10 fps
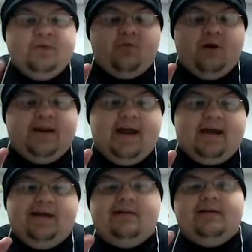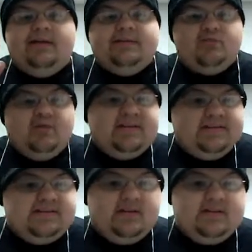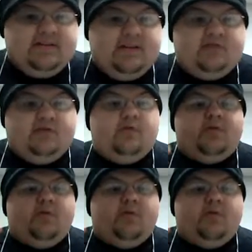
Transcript: before I get out of here, is really the synergy thing they're doing.